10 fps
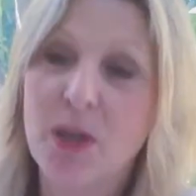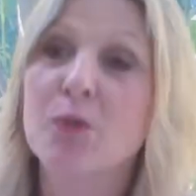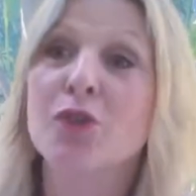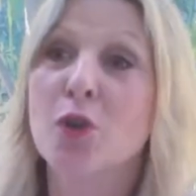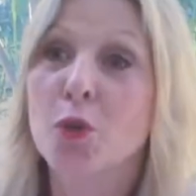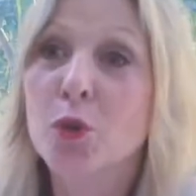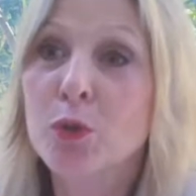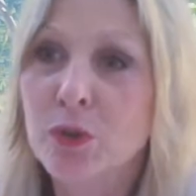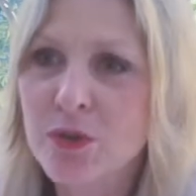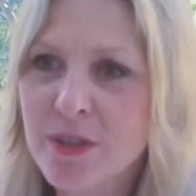But it was so
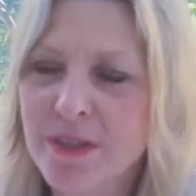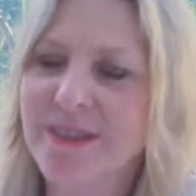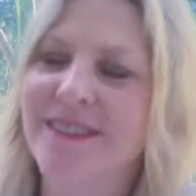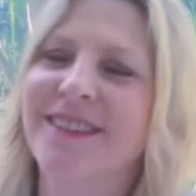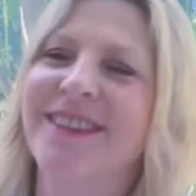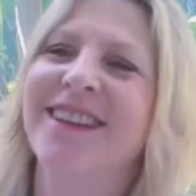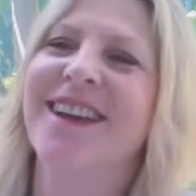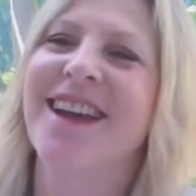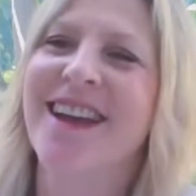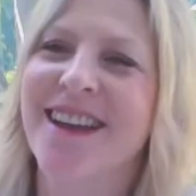good.
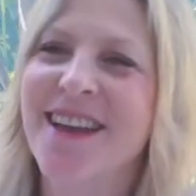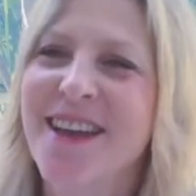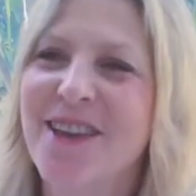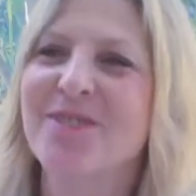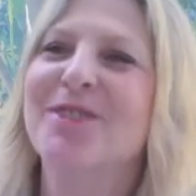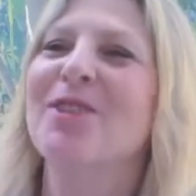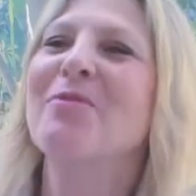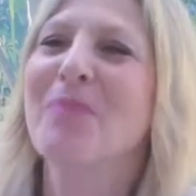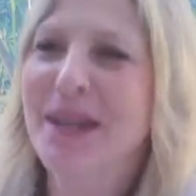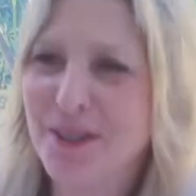It was so
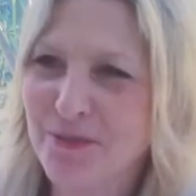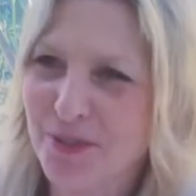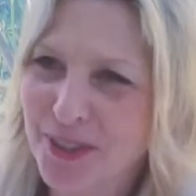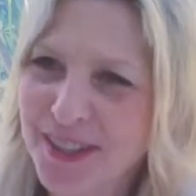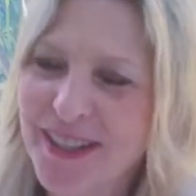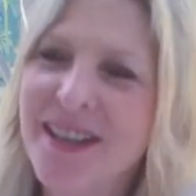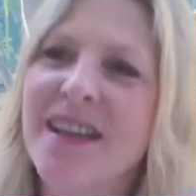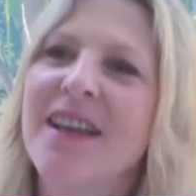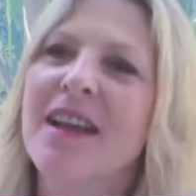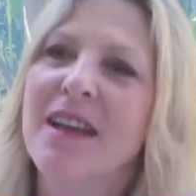wonderful
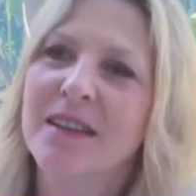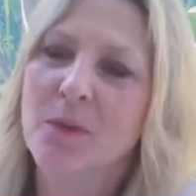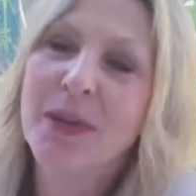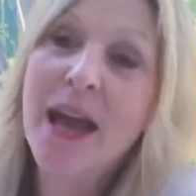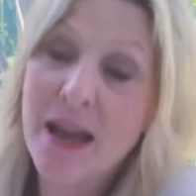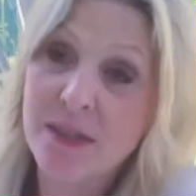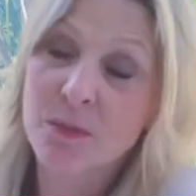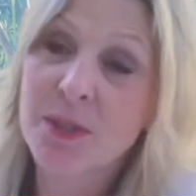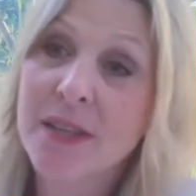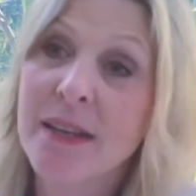that we
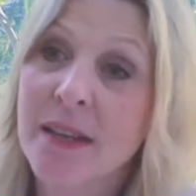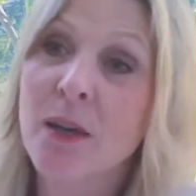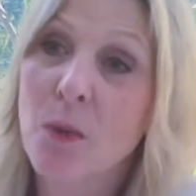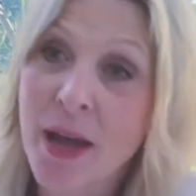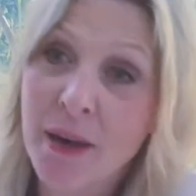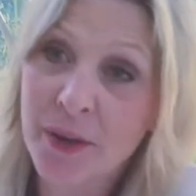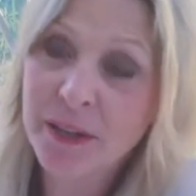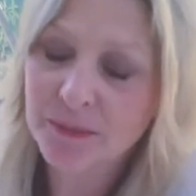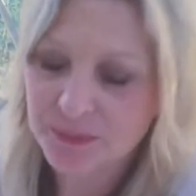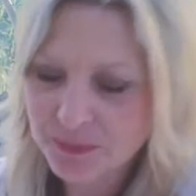started
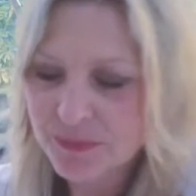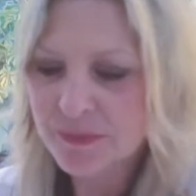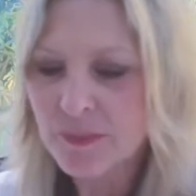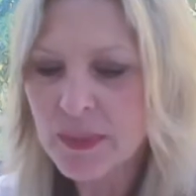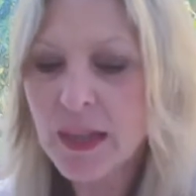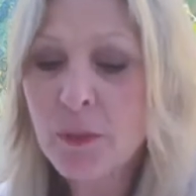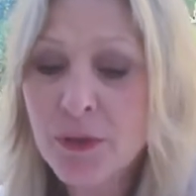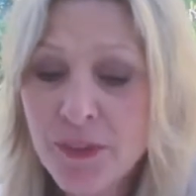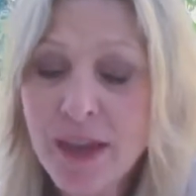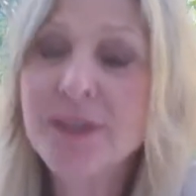inquiring, and
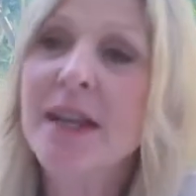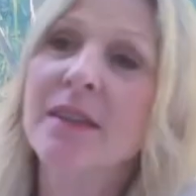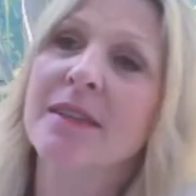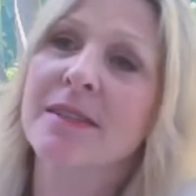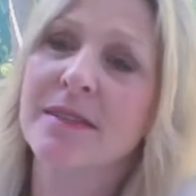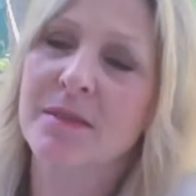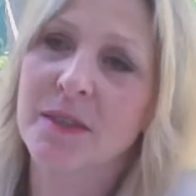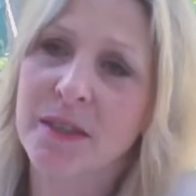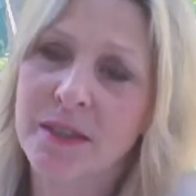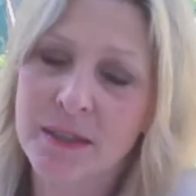we found out that
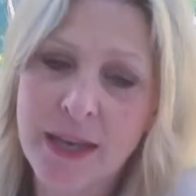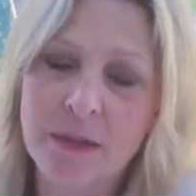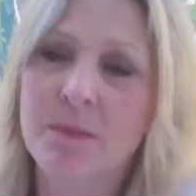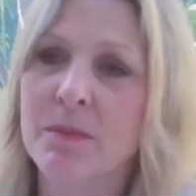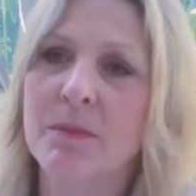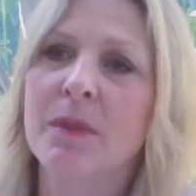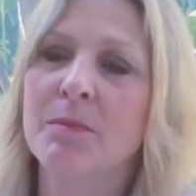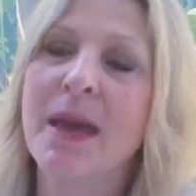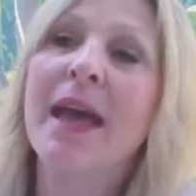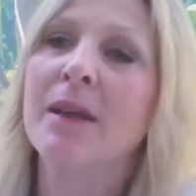this young
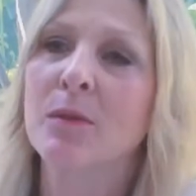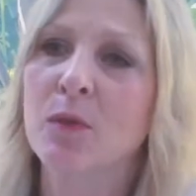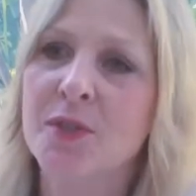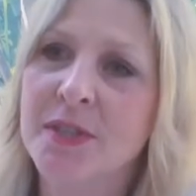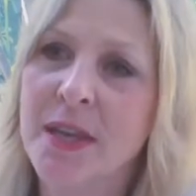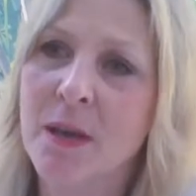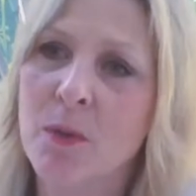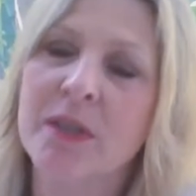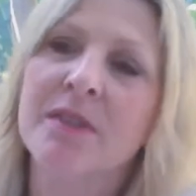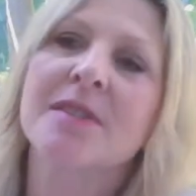man was
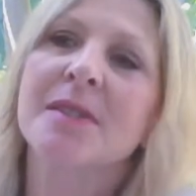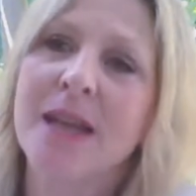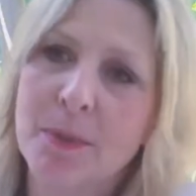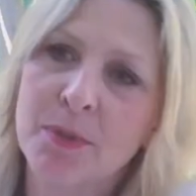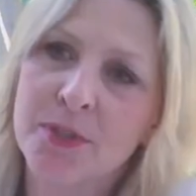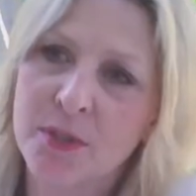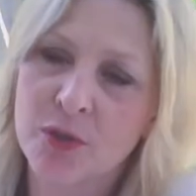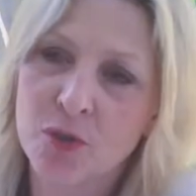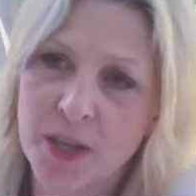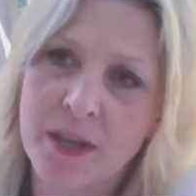one of the disciples of
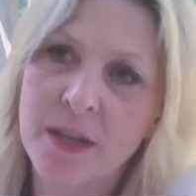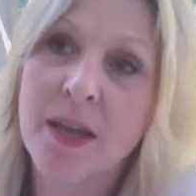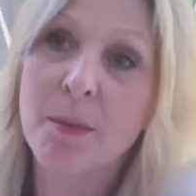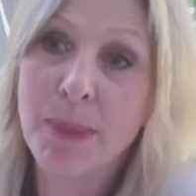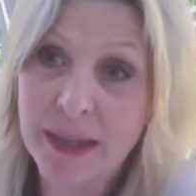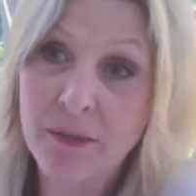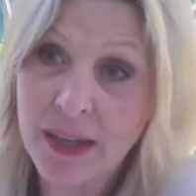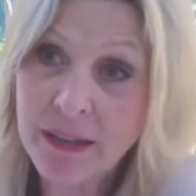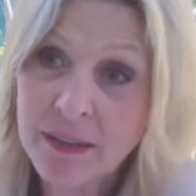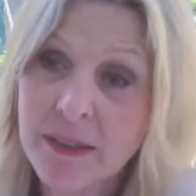Sri
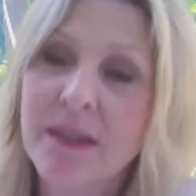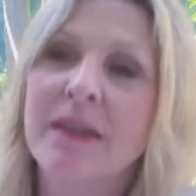Bhagavan.